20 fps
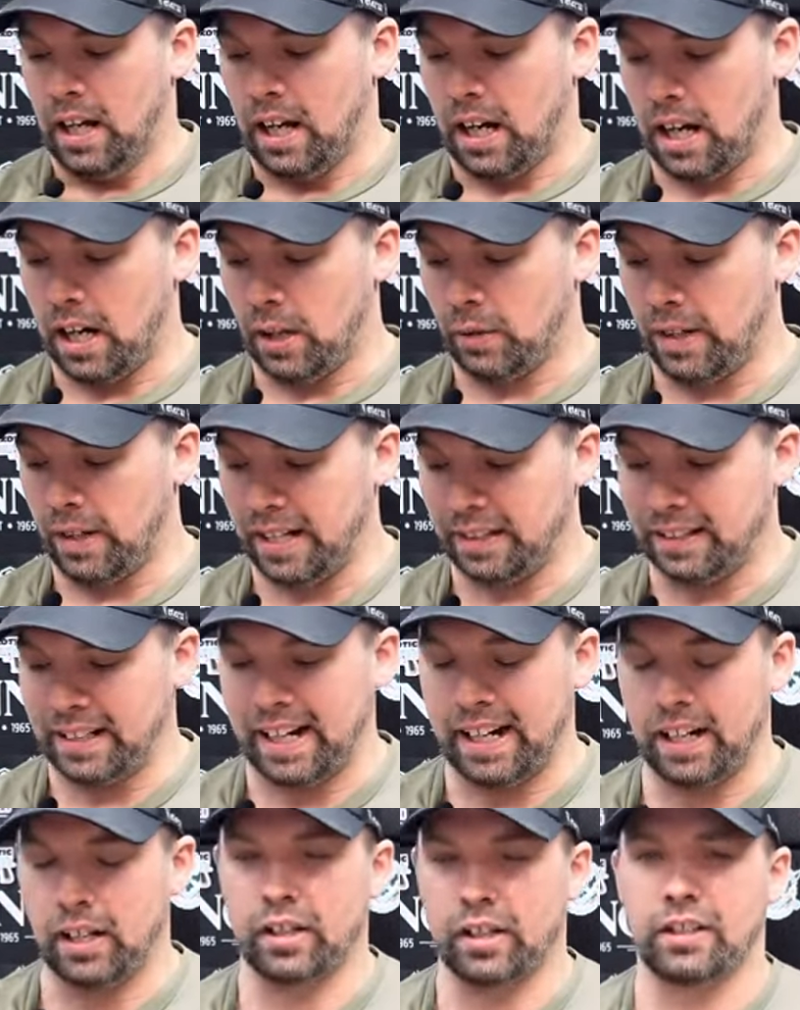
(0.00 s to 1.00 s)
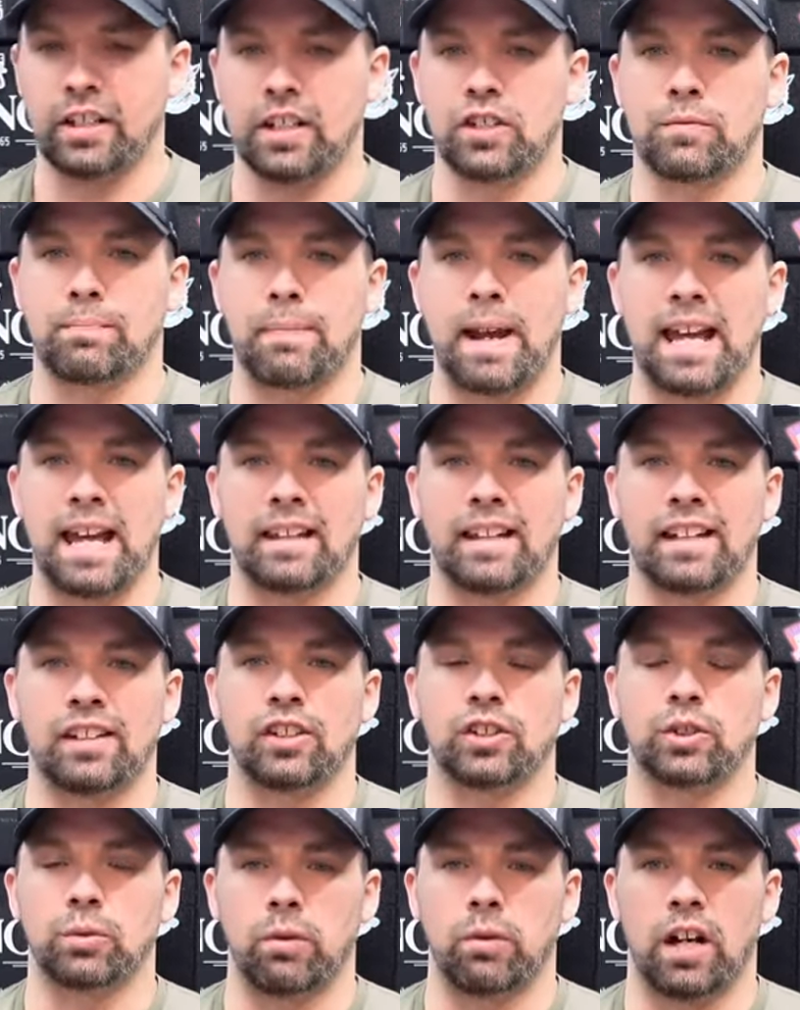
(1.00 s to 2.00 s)
All right, the Heritage
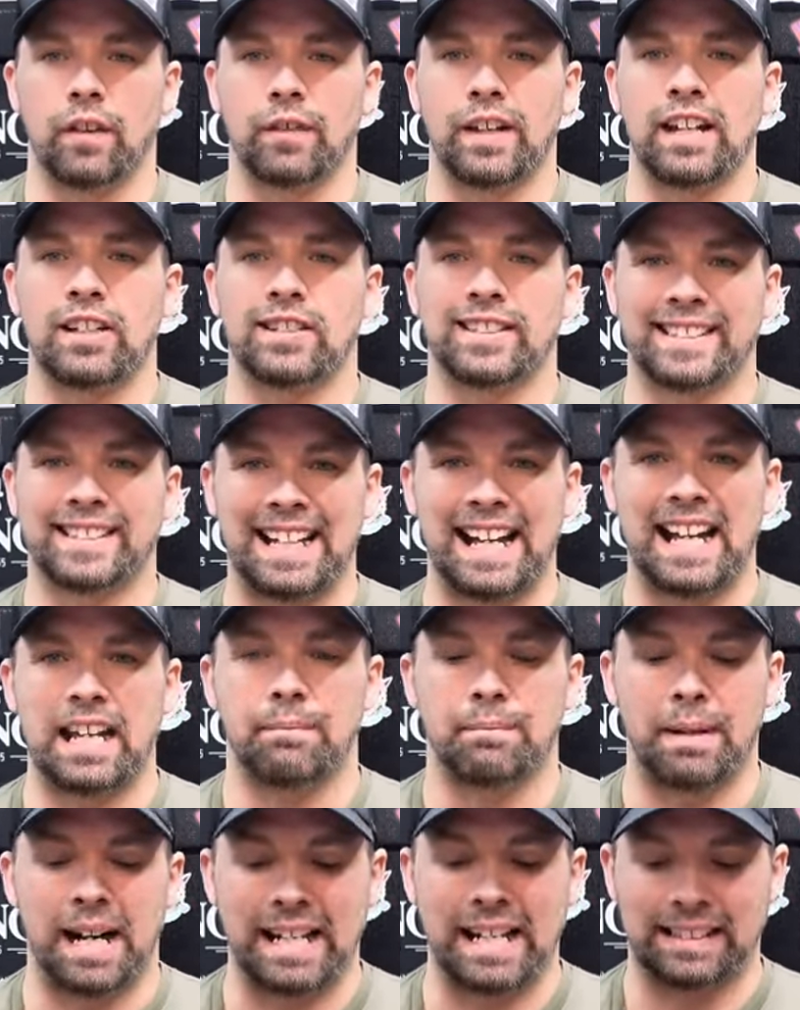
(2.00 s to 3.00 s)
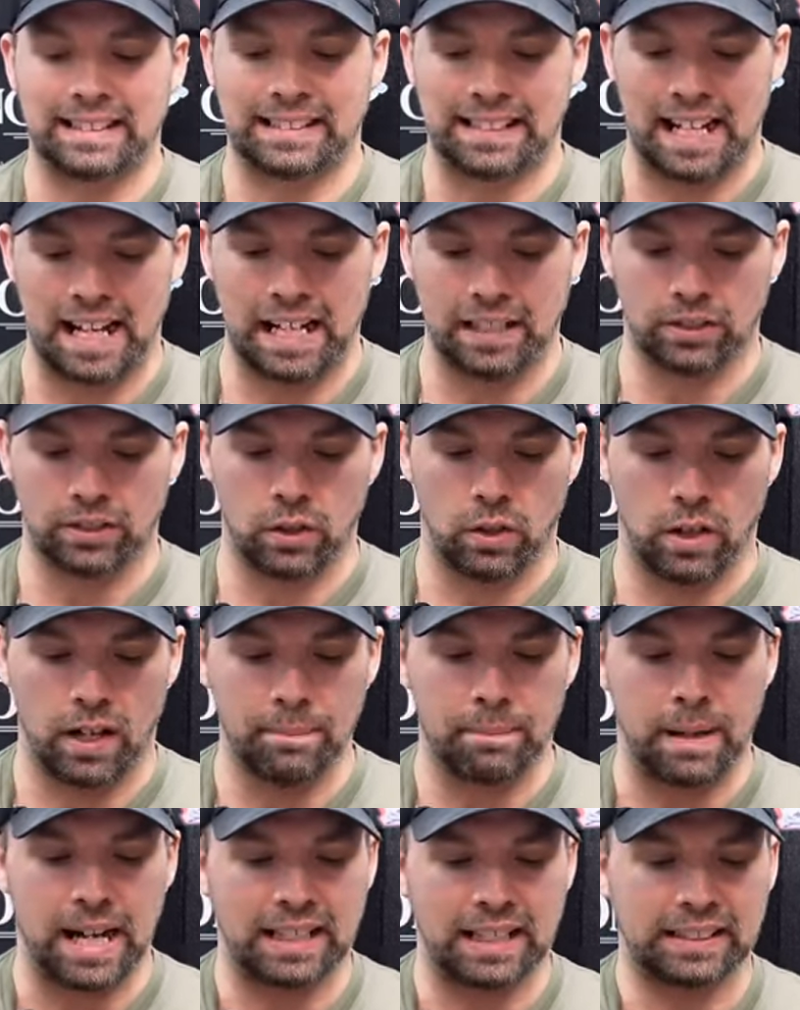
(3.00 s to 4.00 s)
Badlander 12-gauge side-by-side. So
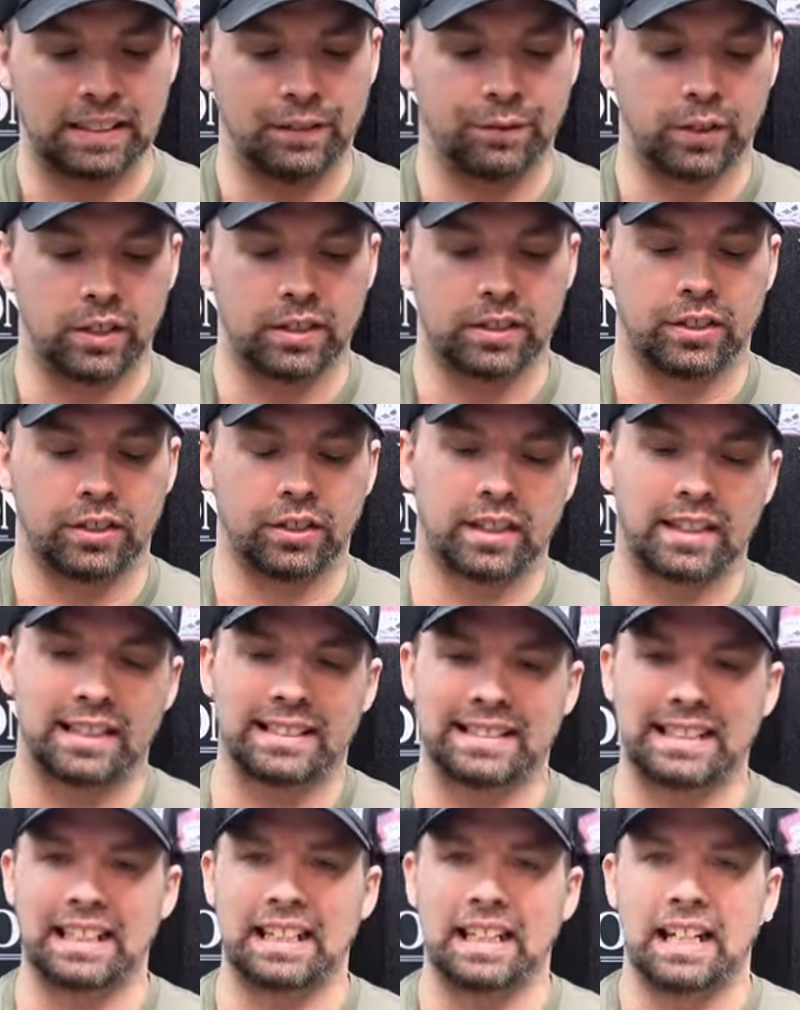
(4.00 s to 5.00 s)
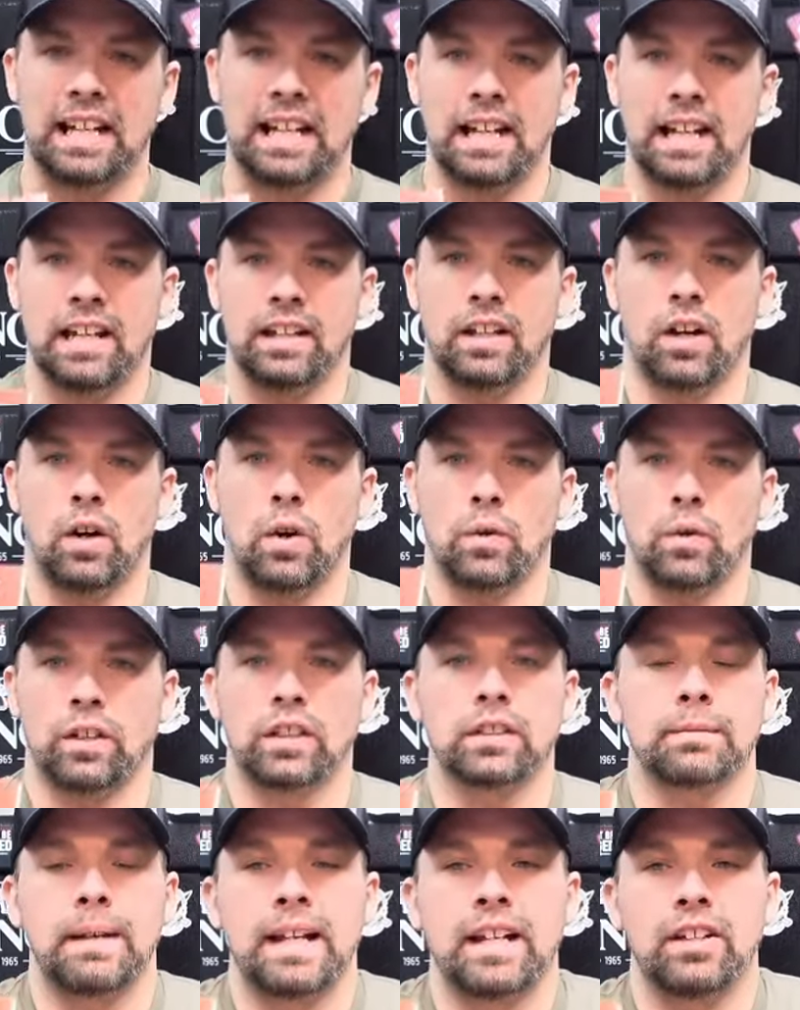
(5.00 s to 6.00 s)
unboxing first, you're going to see the
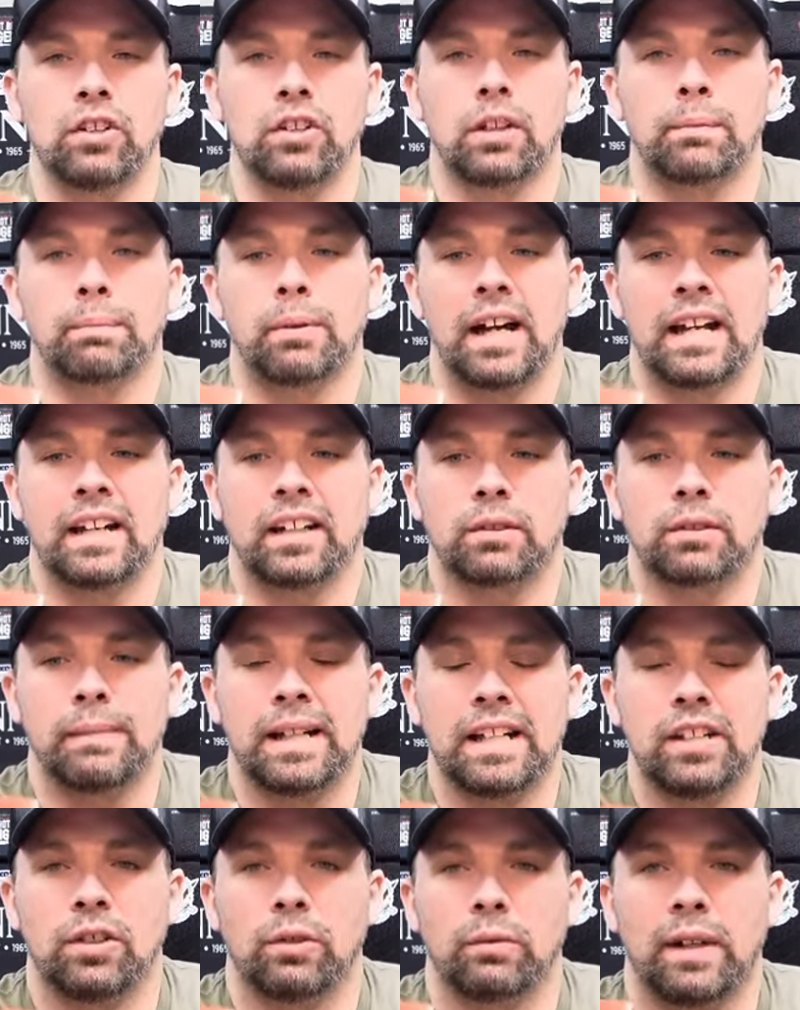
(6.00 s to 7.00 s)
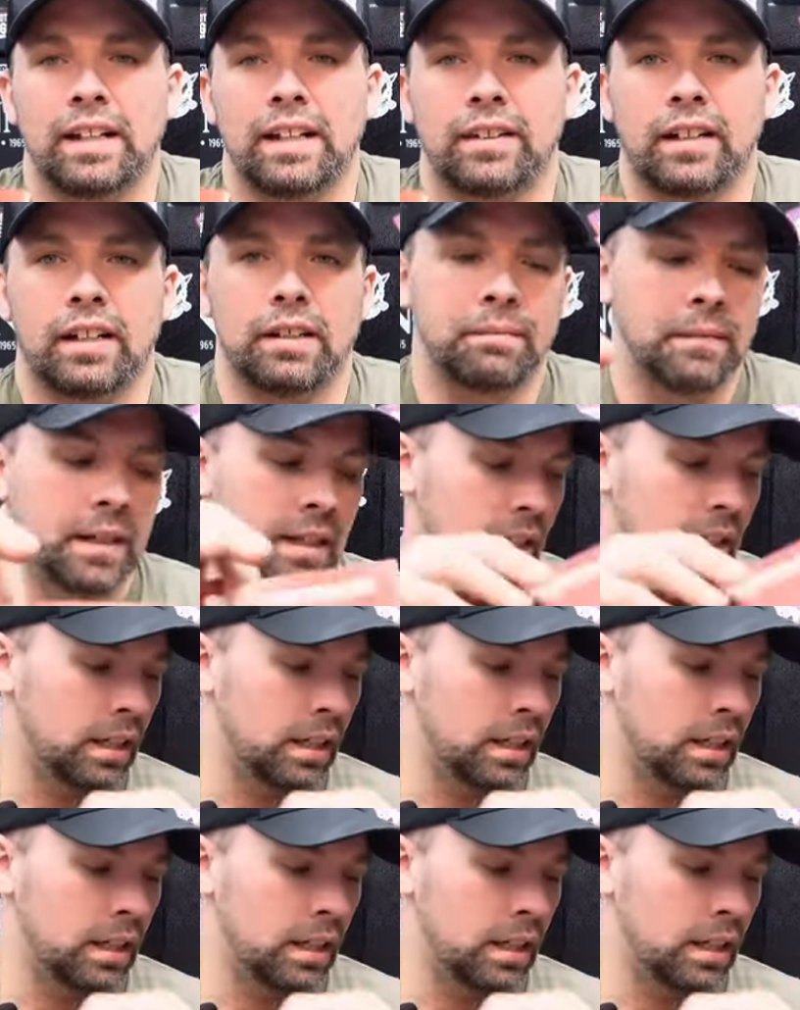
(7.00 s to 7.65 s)
owner's manual, the product manual right there.